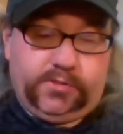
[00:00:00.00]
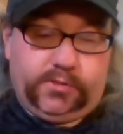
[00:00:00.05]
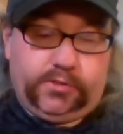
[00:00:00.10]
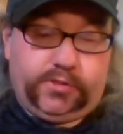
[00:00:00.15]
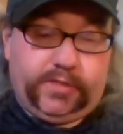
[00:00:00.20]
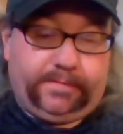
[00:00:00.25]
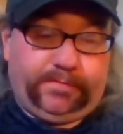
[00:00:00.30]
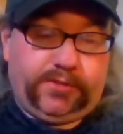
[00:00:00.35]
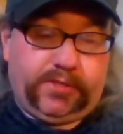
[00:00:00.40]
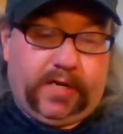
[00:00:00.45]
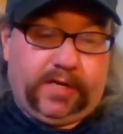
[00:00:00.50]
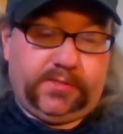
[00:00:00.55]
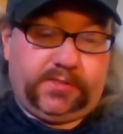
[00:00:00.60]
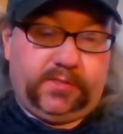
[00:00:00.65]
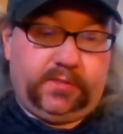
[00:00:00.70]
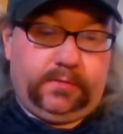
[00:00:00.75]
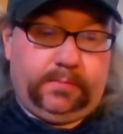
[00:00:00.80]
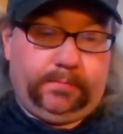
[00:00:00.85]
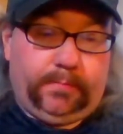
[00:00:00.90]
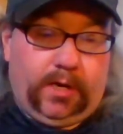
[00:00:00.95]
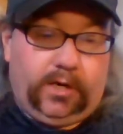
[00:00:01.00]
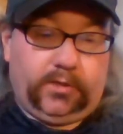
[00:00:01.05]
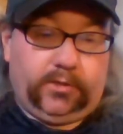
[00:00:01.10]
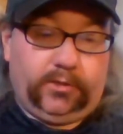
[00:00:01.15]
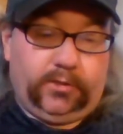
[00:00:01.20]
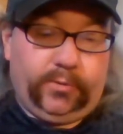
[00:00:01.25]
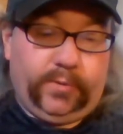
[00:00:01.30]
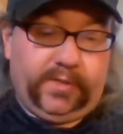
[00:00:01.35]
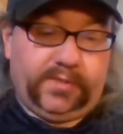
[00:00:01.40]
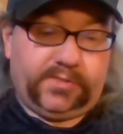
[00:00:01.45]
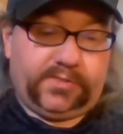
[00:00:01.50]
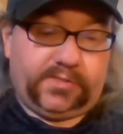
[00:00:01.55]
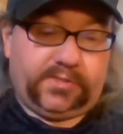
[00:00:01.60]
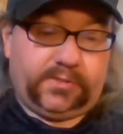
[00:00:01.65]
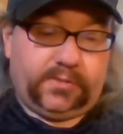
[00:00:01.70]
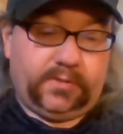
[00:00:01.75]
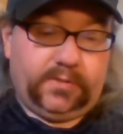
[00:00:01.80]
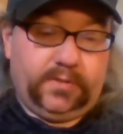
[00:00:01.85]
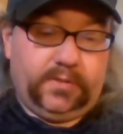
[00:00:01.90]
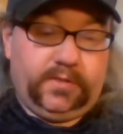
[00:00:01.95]
Jeff Johnson, Mark
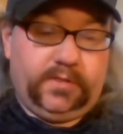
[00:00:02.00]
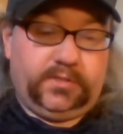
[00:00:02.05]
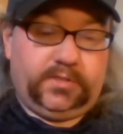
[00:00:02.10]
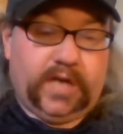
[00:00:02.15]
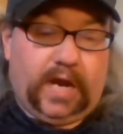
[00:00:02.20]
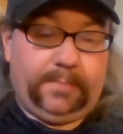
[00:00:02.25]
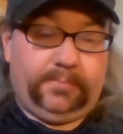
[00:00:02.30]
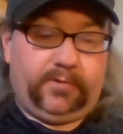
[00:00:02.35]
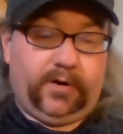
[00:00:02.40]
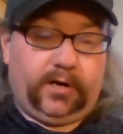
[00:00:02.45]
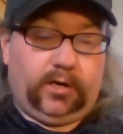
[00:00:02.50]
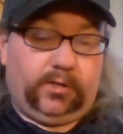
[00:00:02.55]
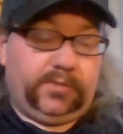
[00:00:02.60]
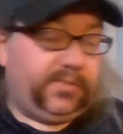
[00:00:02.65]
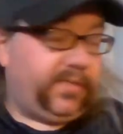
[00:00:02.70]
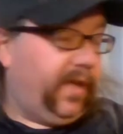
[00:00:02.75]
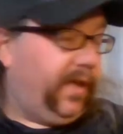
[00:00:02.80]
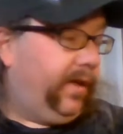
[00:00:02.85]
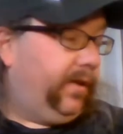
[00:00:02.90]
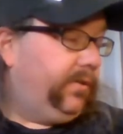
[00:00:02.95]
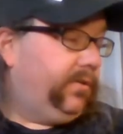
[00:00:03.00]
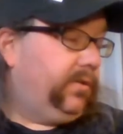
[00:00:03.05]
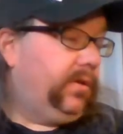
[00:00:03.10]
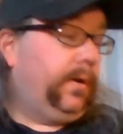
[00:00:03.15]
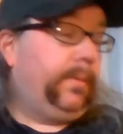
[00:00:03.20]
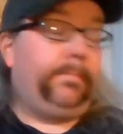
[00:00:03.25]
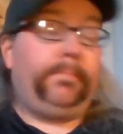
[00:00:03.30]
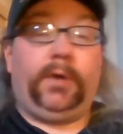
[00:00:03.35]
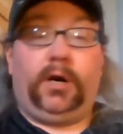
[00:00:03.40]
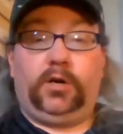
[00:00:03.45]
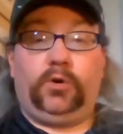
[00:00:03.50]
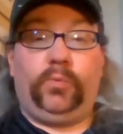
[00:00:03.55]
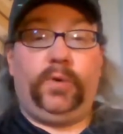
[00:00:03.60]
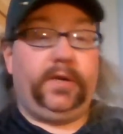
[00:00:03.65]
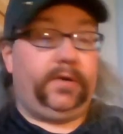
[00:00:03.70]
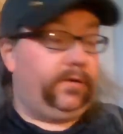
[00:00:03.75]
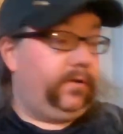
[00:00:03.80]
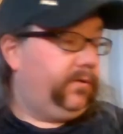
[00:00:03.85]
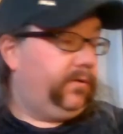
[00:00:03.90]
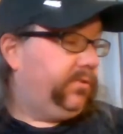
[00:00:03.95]
Lewis, Tom Reynolds, and Mark
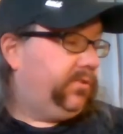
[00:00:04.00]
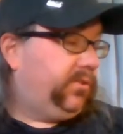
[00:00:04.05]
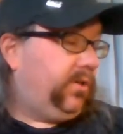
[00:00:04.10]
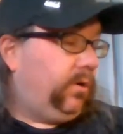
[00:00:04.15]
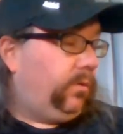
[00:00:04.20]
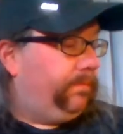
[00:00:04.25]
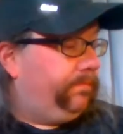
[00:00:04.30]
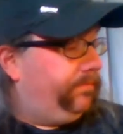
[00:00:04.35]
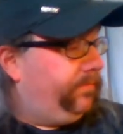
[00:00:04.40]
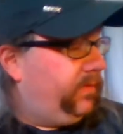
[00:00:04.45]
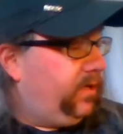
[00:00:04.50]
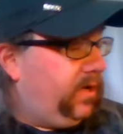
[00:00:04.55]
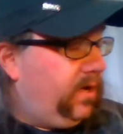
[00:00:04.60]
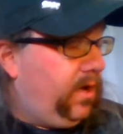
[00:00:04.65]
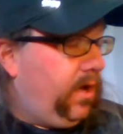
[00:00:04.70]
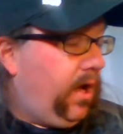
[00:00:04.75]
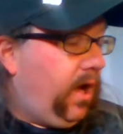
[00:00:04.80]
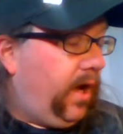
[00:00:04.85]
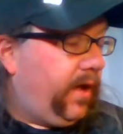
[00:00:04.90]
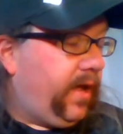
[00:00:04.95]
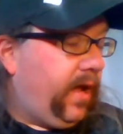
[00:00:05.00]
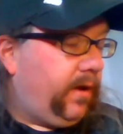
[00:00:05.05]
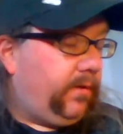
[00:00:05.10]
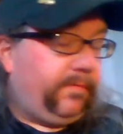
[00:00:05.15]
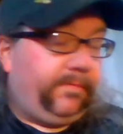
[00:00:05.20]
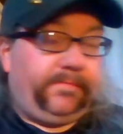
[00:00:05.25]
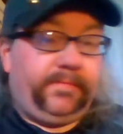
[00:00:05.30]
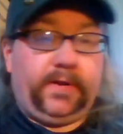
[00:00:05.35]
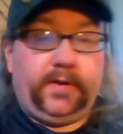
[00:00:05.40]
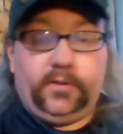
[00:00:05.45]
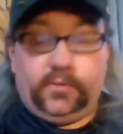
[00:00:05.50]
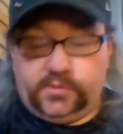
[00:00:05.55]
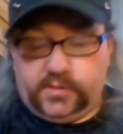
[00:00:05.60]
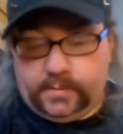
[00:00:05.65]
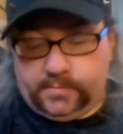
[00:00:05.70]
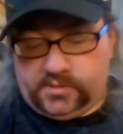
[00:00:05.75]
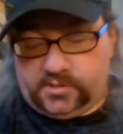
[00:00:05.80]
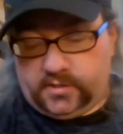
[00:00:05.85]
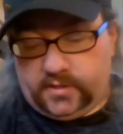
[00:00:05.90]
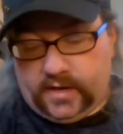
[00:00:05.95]
Whiten. So, again, if any of those
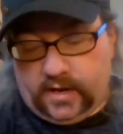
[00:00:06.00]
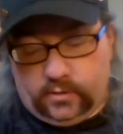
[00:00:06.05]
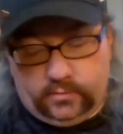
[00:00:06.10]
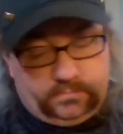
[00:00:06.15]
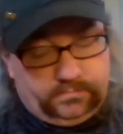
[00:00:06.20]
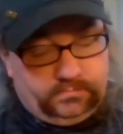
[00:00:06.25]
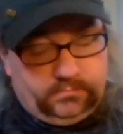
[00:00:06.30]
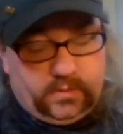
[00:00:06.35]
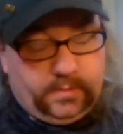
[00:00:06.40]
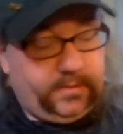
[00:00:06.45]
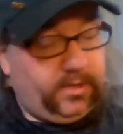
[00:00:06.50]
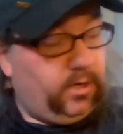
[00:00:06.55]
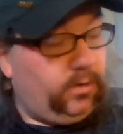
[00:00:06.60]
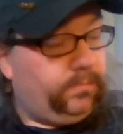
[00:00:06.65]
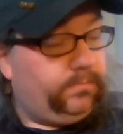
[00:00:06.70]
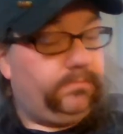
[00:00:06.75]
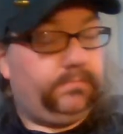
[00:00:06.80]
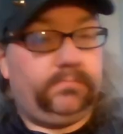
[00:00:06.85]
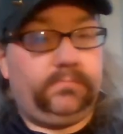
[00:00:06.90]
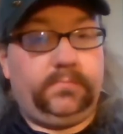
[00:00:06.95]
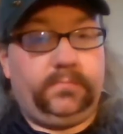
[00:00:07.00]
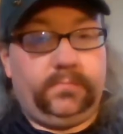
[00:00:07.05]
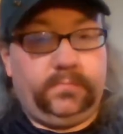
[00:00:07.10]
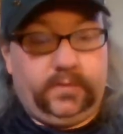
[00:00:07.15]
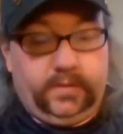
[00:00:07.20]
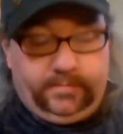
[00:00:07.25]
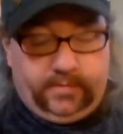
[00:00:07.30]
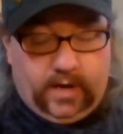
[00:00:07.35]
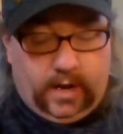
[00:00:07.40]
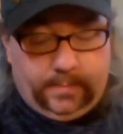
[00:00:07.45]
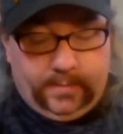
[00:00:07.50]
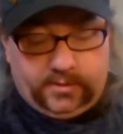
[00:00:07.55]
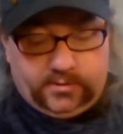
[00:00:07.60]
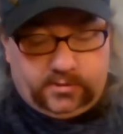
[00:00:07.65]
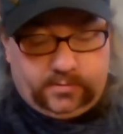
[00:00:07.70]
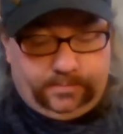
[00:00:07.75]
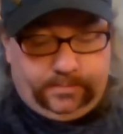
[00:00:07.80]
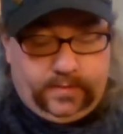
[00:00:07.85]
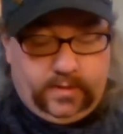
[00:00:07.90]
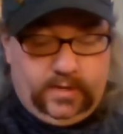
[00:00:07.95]
names stick out, let me know. Leave a comment.